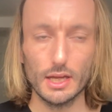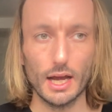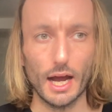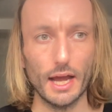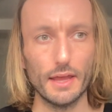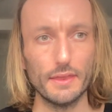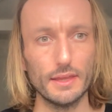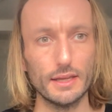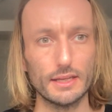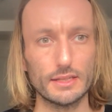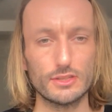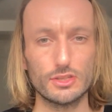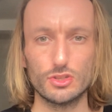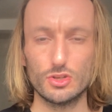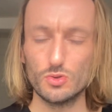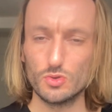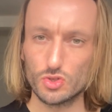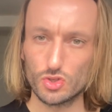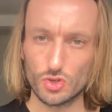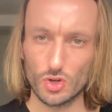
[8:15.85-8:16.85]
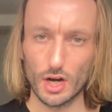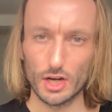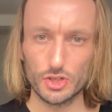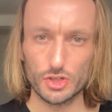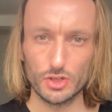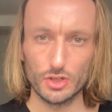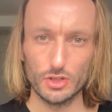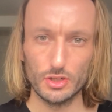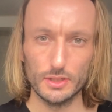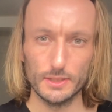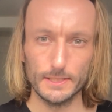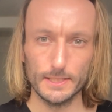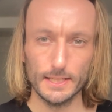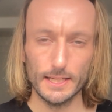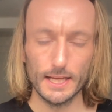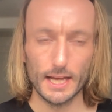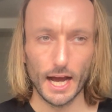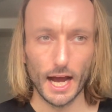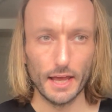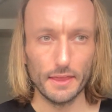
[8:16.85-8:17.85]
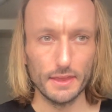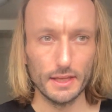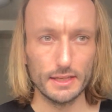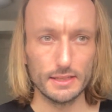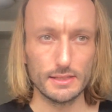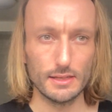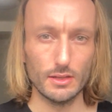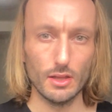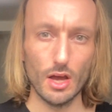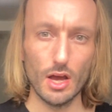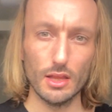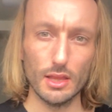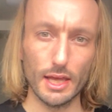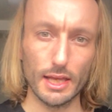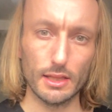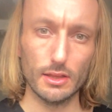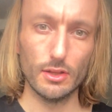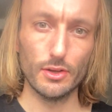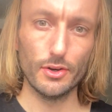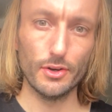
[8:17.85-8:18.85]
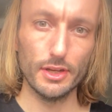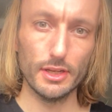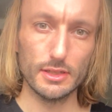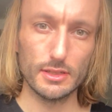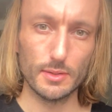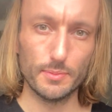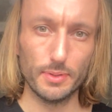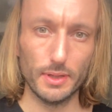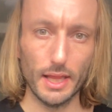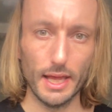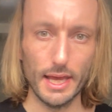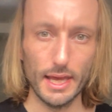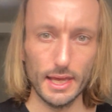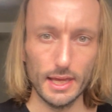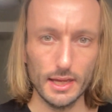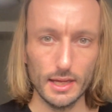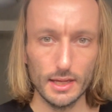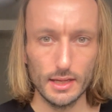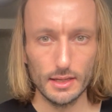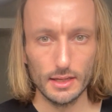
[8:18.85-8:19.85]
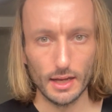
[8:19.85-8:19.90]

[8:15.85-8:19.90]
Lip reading: I think it's too structured. I think it's a lot like learning to play